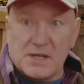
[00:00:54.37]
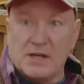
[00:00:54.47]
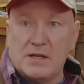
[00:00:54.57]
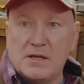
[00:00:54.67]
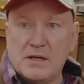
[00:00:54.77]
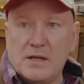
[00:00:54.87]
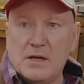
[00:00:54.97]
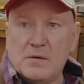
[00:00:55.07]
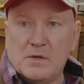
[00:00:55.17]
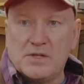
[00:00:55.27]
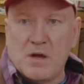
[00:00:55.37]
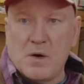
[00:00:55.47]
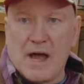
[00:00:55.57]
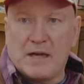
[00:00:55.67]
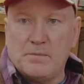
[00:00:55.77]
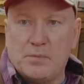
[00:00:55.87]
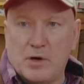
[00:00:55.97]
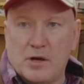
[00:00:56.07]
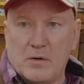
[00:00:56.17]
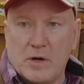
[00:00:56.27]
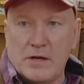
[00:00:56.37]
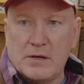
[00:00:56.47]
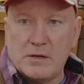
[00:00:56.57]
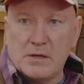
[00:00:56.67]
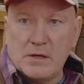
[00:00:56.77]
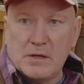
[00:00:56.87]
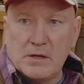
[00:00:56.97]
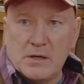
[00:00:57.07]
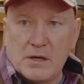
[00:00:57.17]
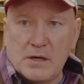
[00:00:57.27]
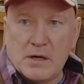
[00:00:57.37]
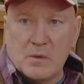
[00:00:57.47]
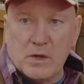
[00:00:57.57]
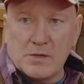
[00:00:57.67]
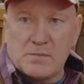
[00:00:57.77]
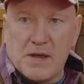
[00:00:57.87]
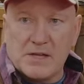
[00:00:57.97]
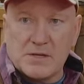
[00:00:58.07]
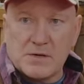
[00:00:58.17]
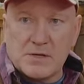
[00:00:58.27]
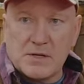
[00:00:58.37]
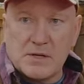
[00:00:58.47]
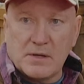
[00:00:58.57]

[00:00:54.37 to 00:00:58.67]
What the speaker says: in was so I could put on wheel spacers.